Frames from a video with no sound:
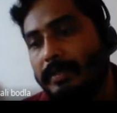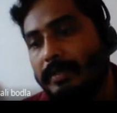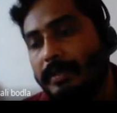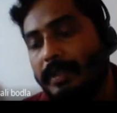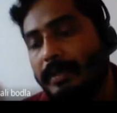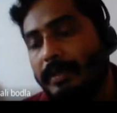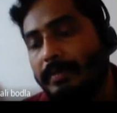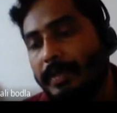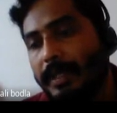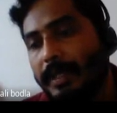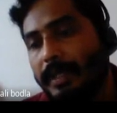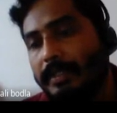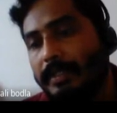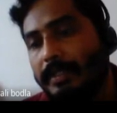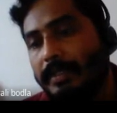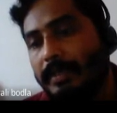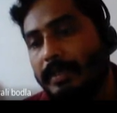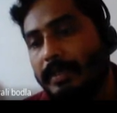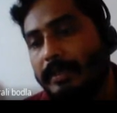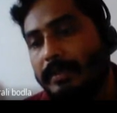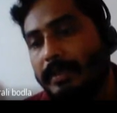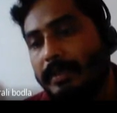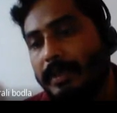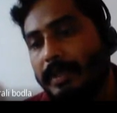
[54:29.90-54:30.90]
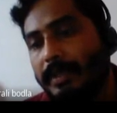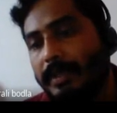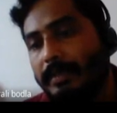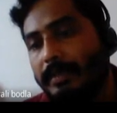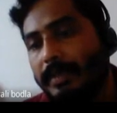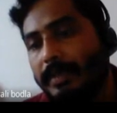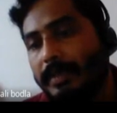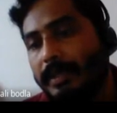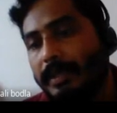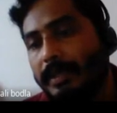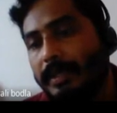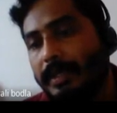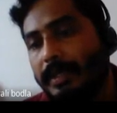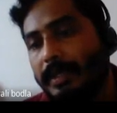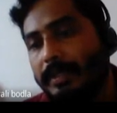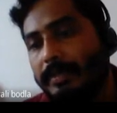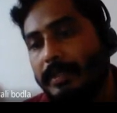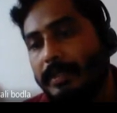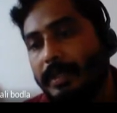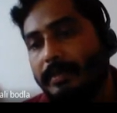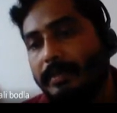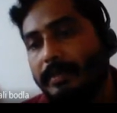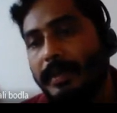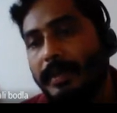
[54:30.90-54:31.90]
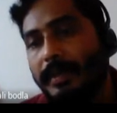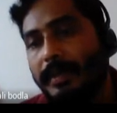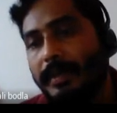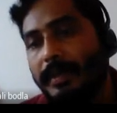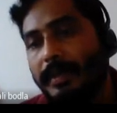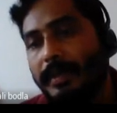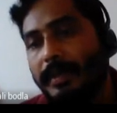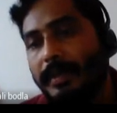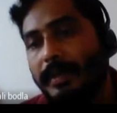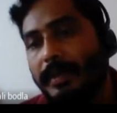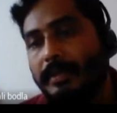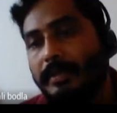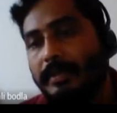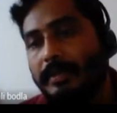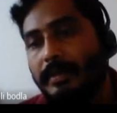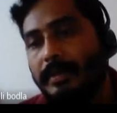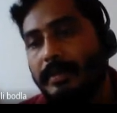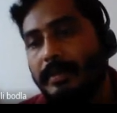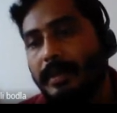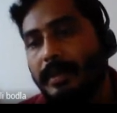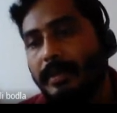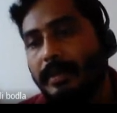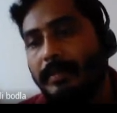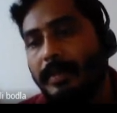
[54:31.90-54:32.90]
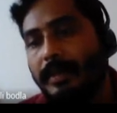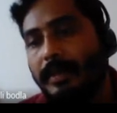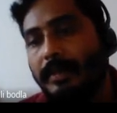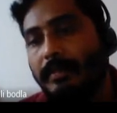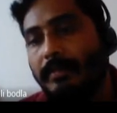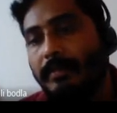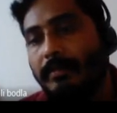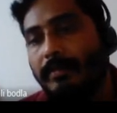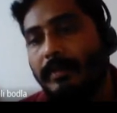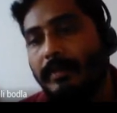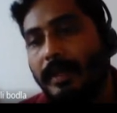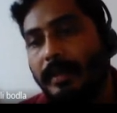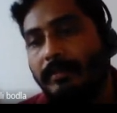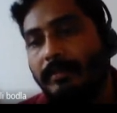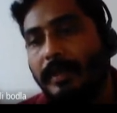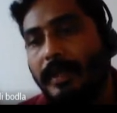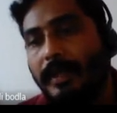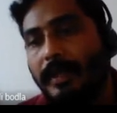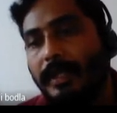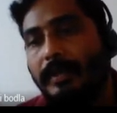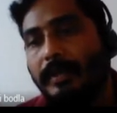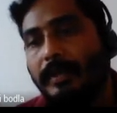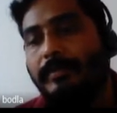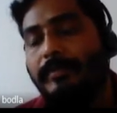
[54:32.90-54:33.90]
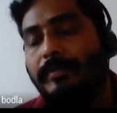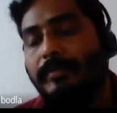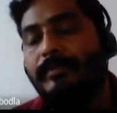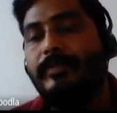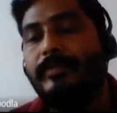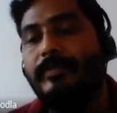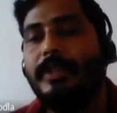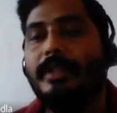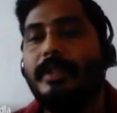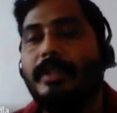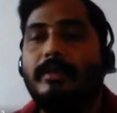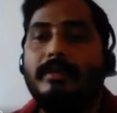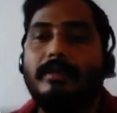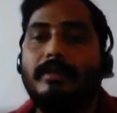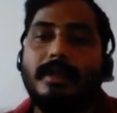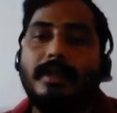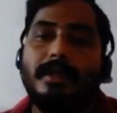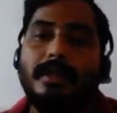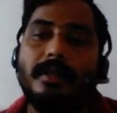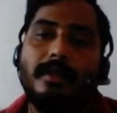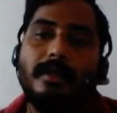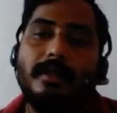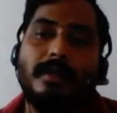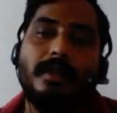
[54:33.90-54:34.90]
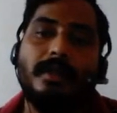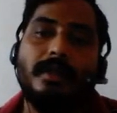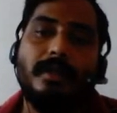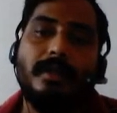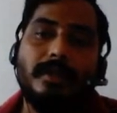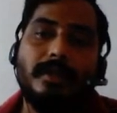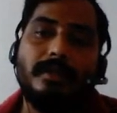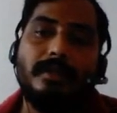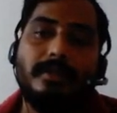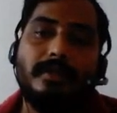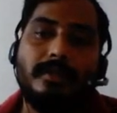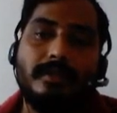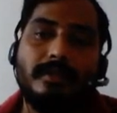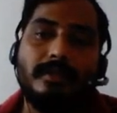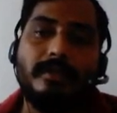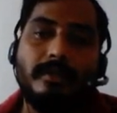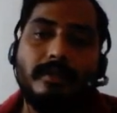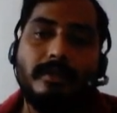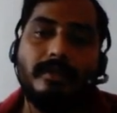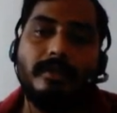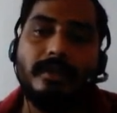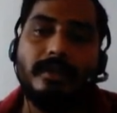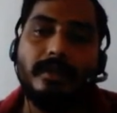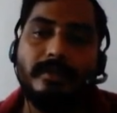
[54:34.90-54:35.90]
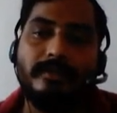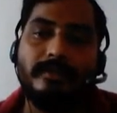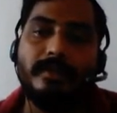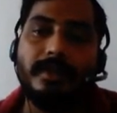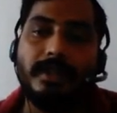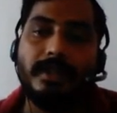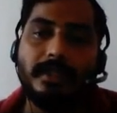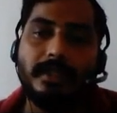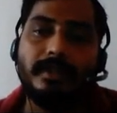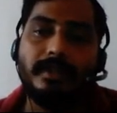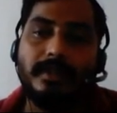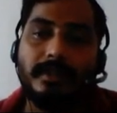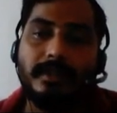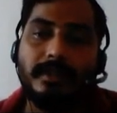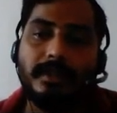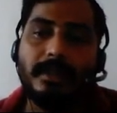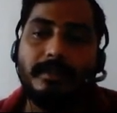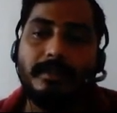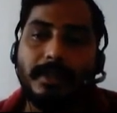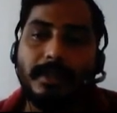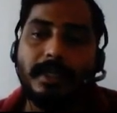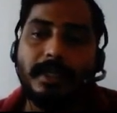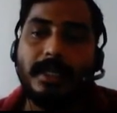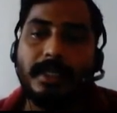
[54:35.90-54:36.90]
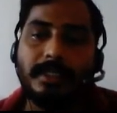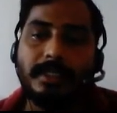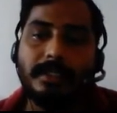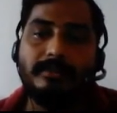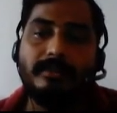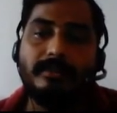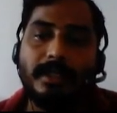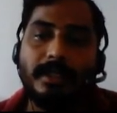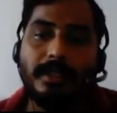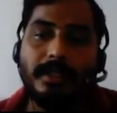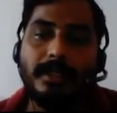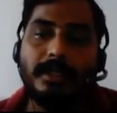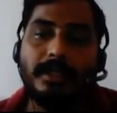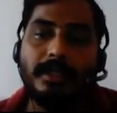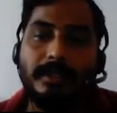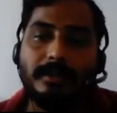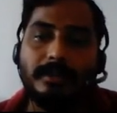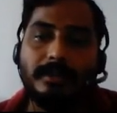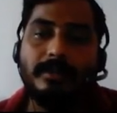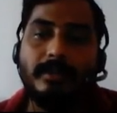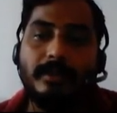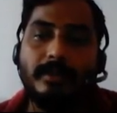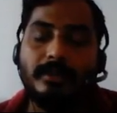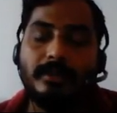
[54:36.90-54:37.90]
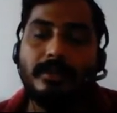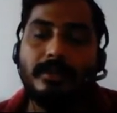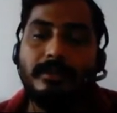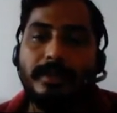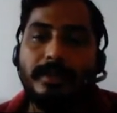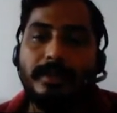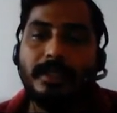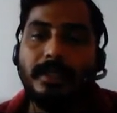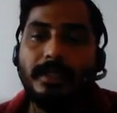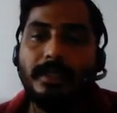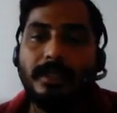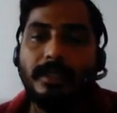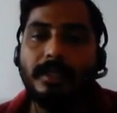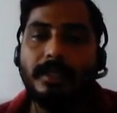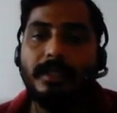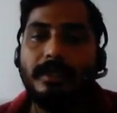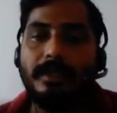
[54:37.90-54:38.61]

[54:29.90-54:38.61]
sigma x, also can be written as sigma xx, sigma yy, okay. So if it is sigma xy, it is going to be